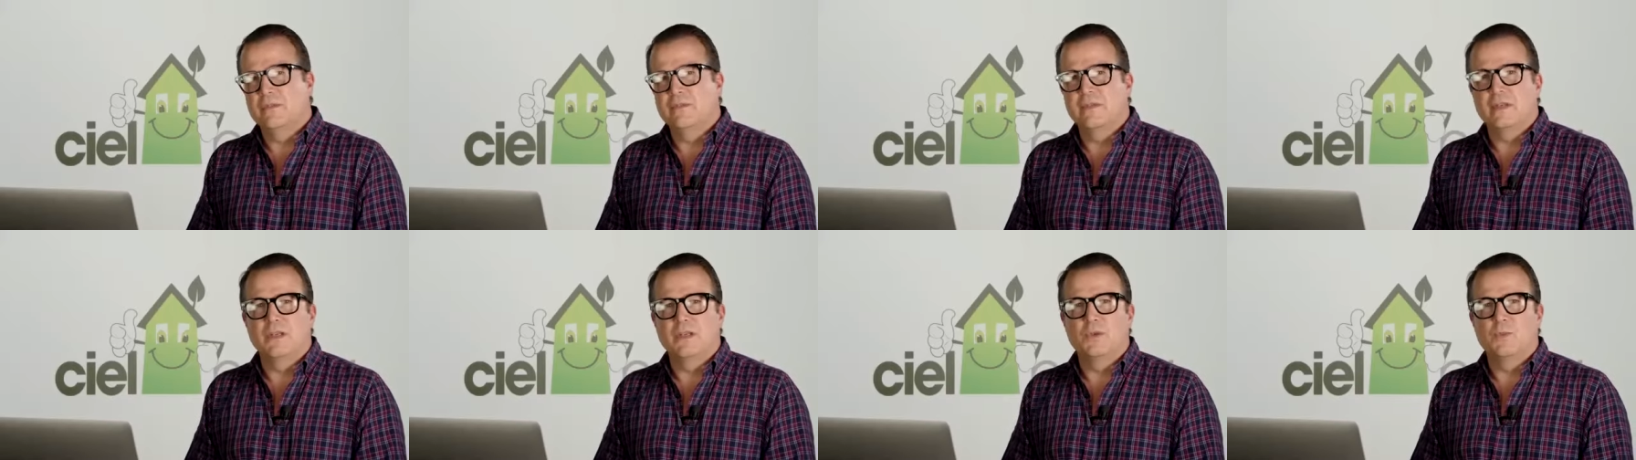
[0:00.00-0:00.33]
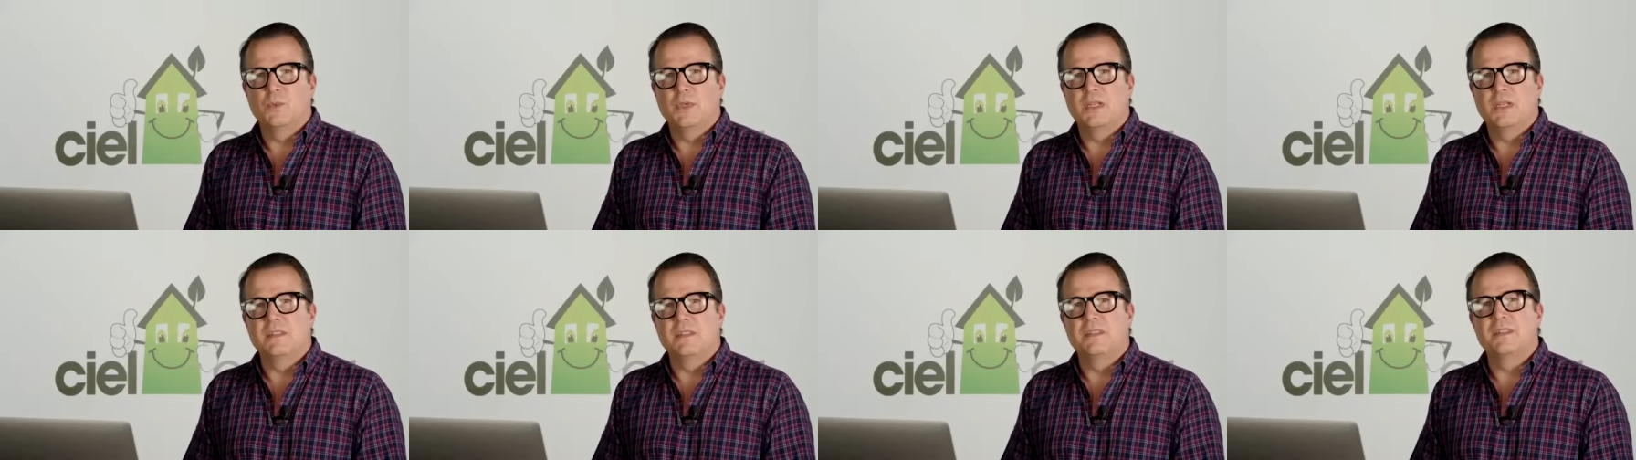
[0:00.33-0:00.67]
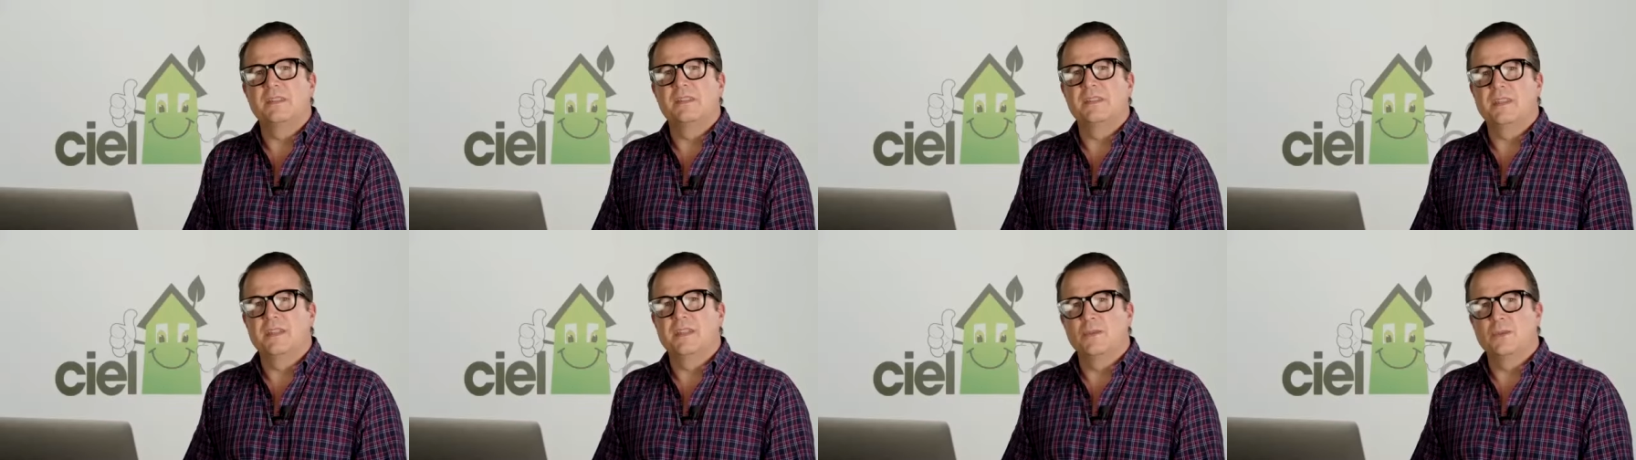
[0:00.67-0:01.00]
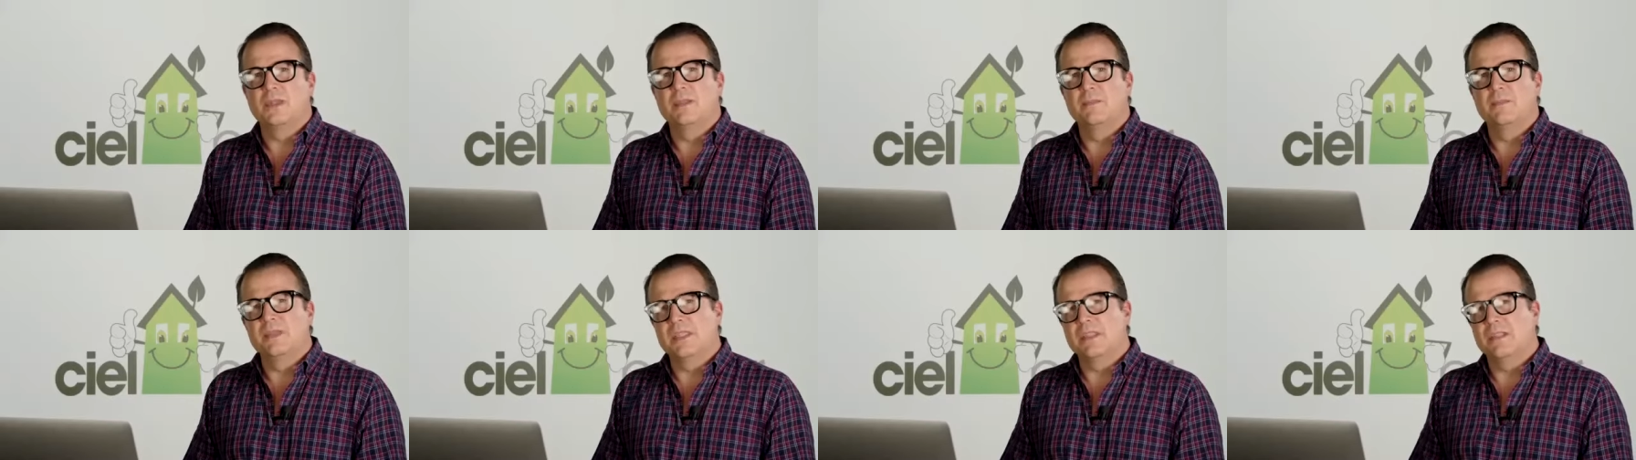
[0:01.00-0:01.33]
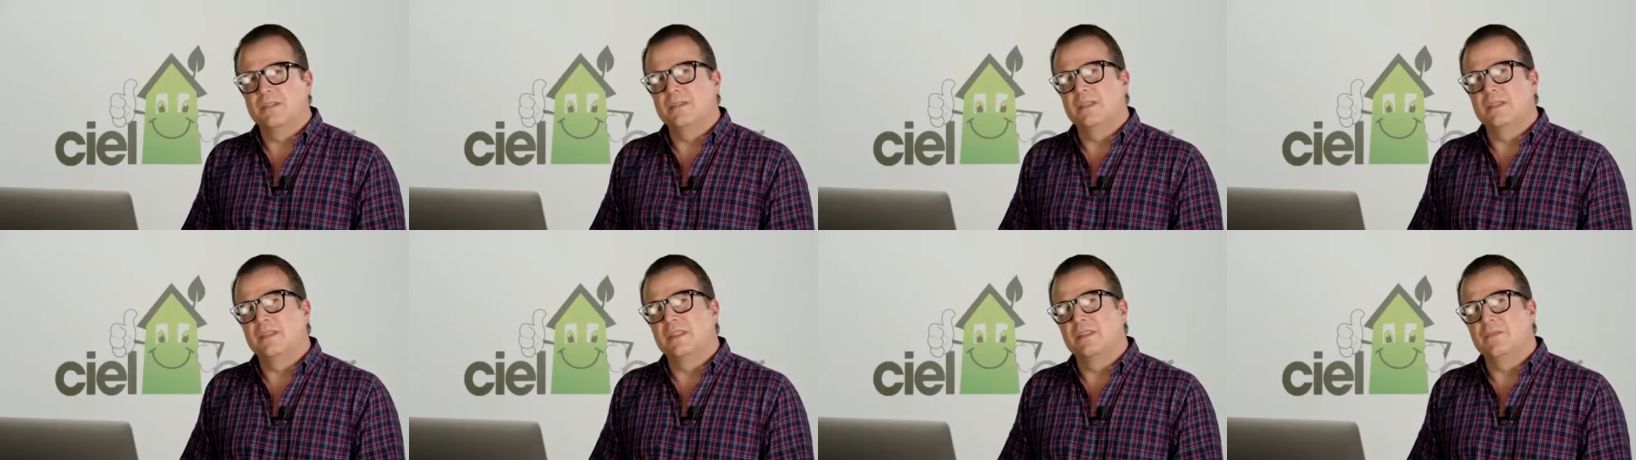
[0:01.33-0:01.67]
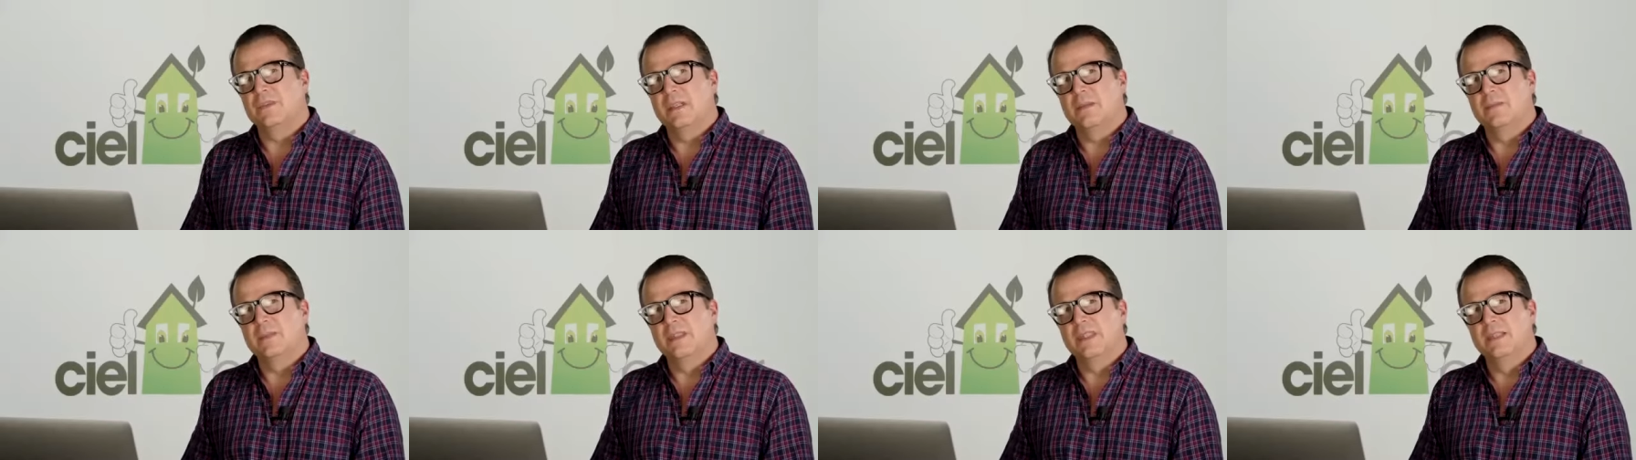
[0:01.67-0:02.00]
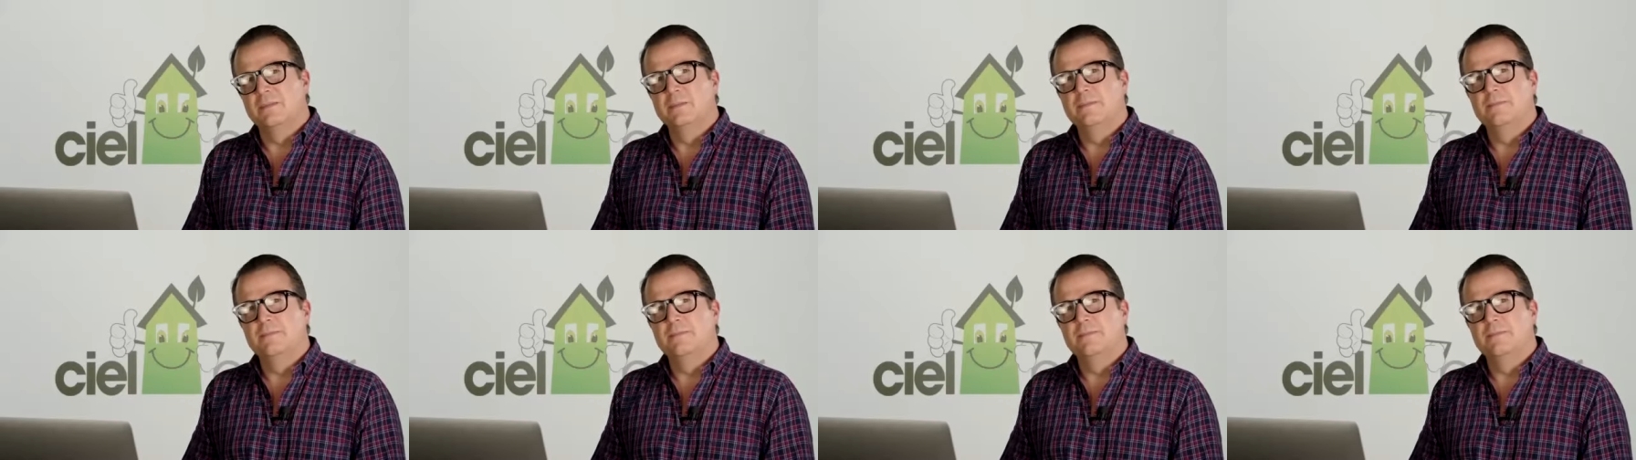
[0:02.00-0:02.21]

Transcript: very well. He's there with himself and his family.